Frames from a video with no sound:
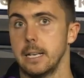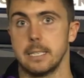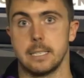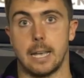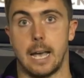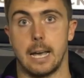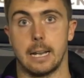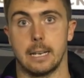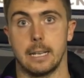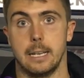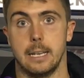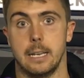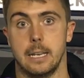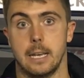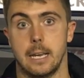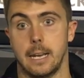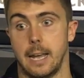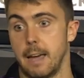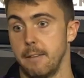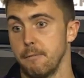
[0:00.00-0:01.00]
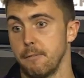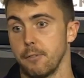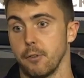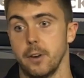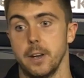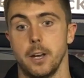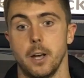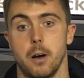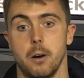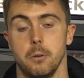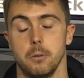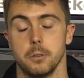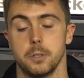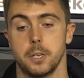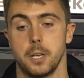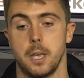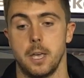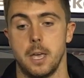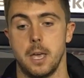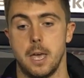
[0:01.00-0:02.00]
sadly, again, three goals,
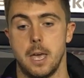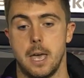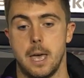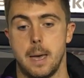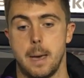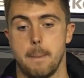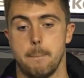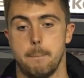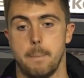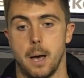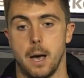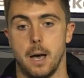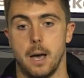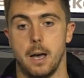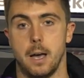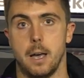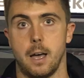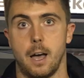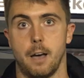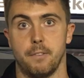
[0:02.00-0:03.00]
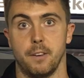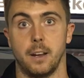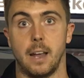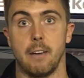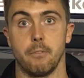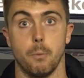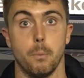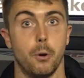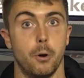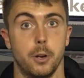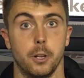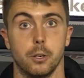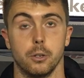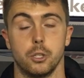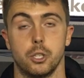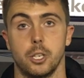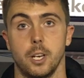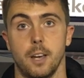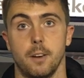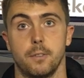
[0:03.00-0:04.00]
but I think everyone put in a
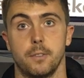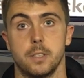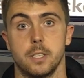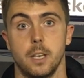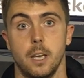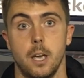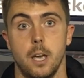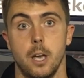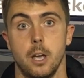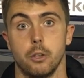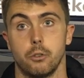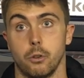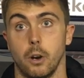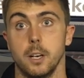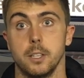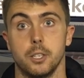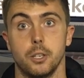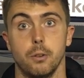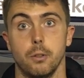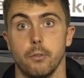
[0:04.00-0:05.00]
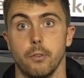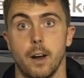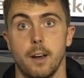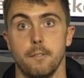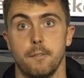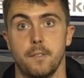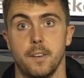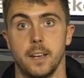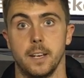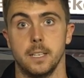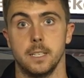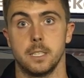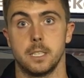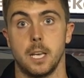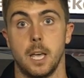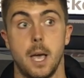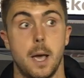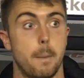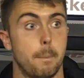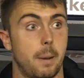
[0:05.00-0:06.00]
good shift, tried to do the right
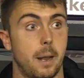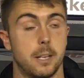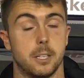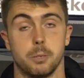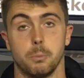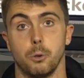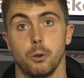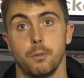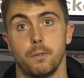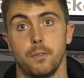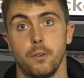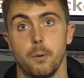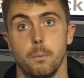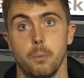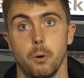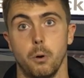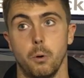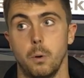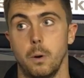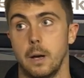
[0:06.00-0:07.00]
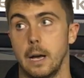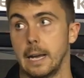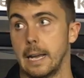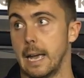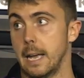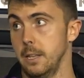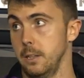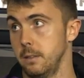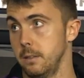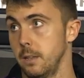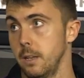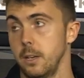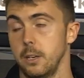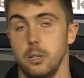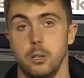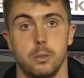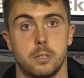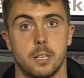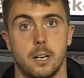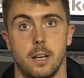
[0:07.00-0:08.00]
things, played some good football, again,
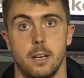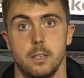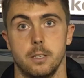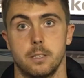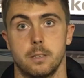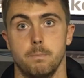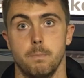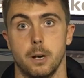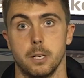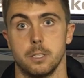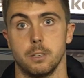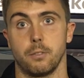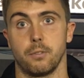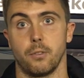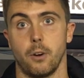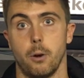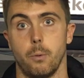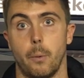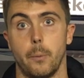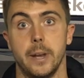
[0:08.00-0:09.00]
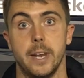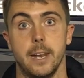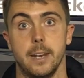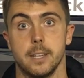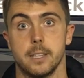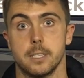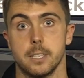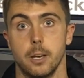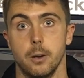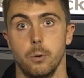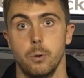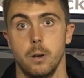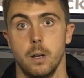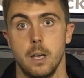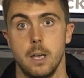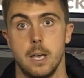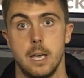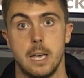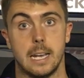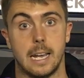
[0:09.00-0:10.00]
utilised Muggs' throw when we needed to,
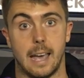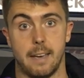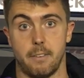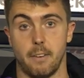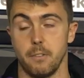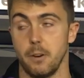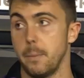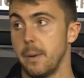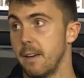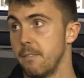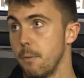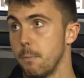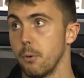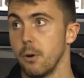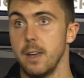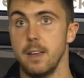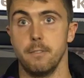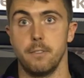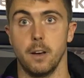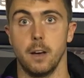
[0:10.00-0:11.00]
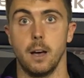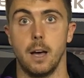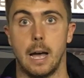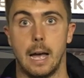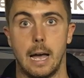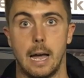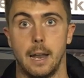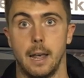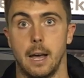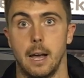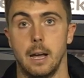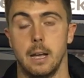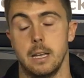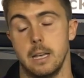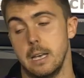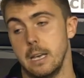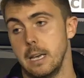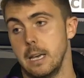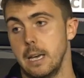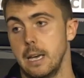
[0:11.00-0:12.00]
gave everyone a bit of a breather, and uh,
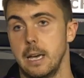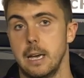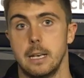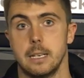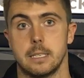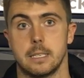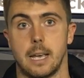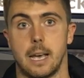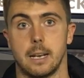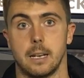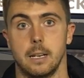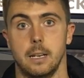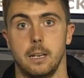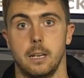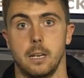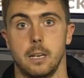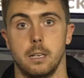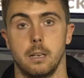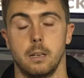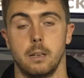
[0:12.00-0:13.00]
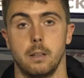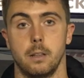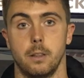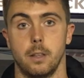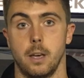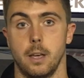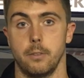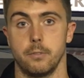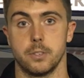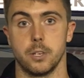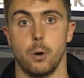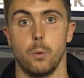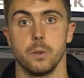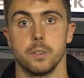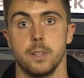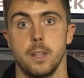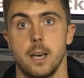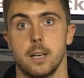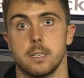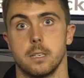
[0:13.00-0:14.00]
sadly, Uh, the result
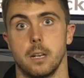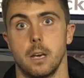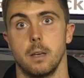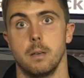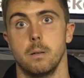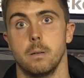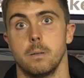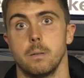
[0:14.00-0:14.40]
wasn't there today.